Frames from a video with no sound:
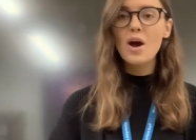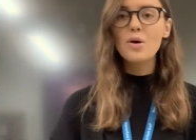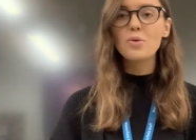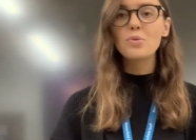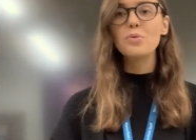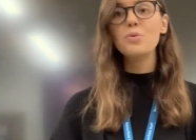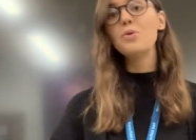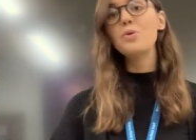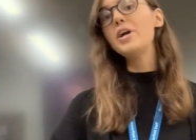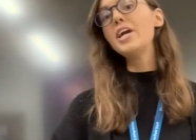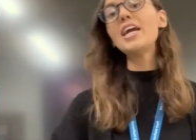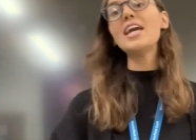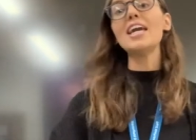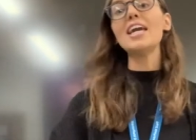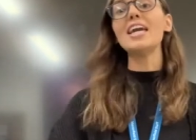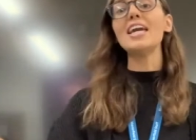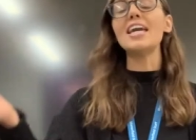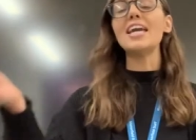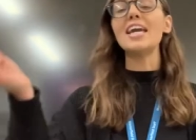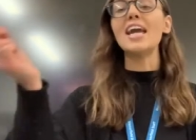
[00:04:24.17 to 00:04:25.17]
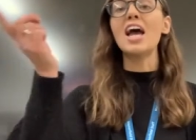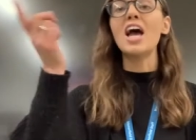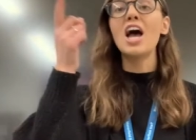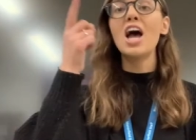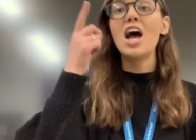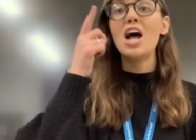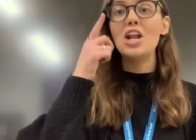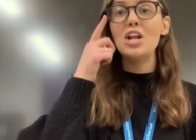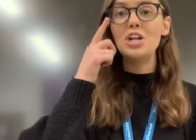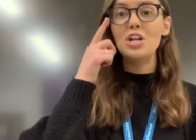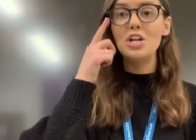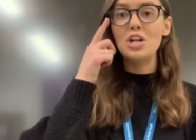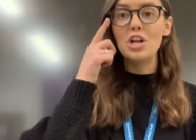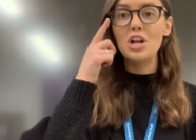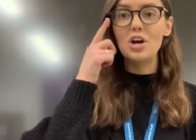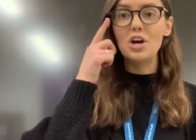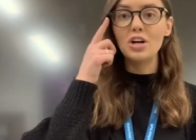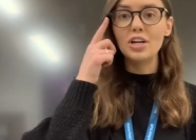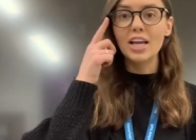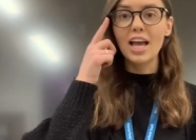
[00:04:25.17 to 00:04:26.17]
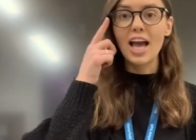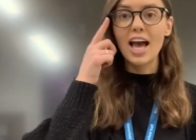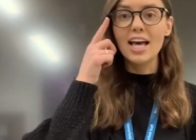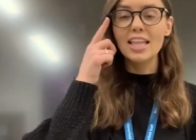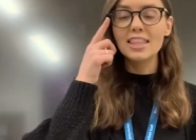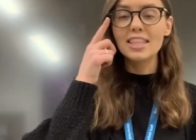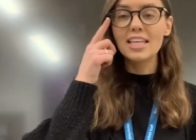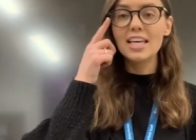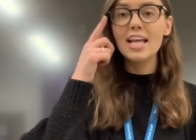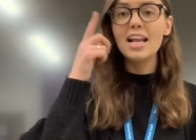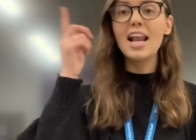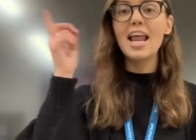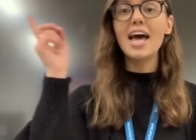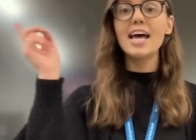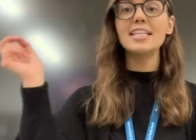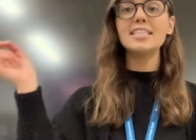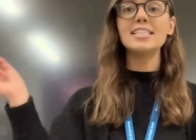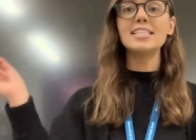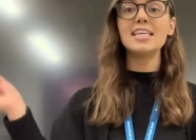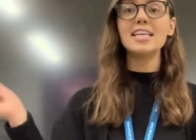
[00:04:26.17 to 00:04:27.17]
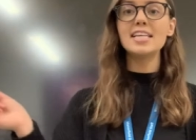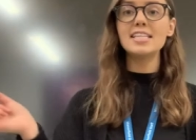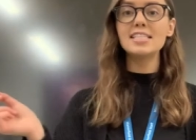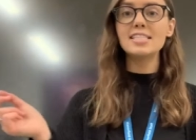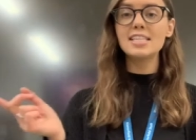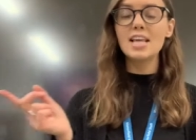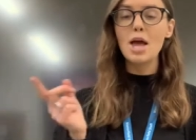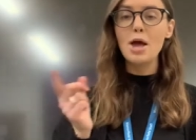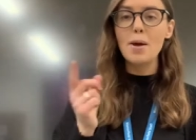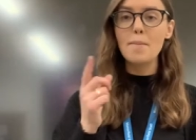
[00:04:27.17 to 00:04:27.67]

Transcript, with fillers: We look at the letters,